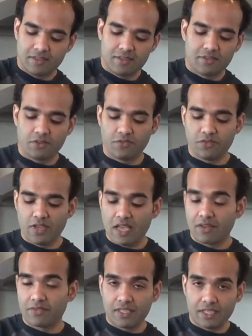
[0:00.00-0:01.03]
So if you
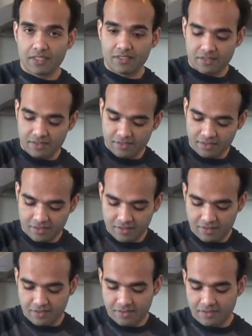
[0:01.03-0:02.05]
have kids
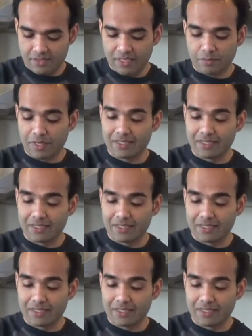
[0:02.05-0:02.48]
like my